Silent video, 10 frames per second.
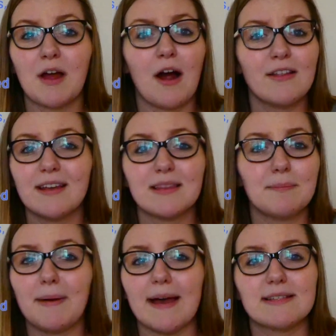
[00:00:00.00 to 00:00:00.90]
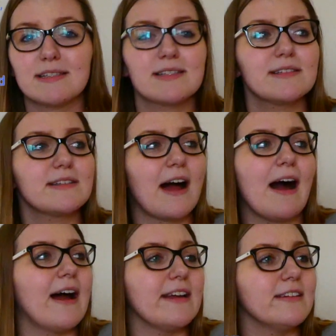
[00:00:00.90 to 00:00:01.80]
are like the best
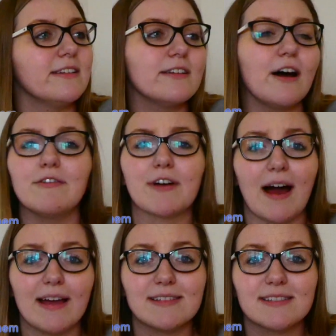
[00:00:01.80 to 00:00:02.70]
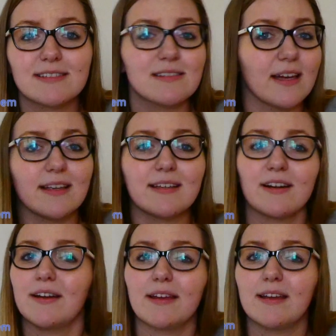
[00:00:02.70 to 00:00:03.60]
kind of kinds. Like,
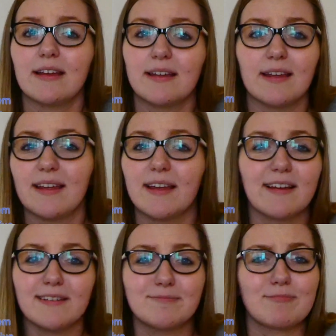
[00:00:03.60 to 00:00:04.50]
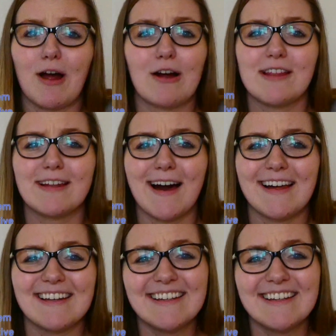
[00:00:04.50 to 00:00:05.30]
are they not?